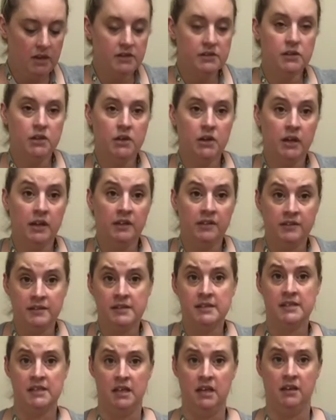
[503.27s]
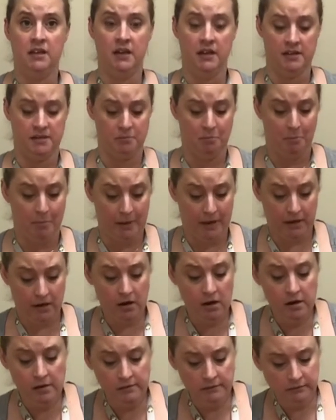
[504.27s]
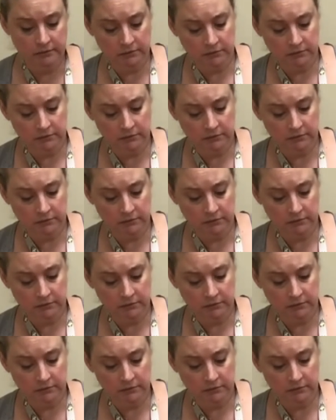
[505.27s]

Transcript: so you can see things better.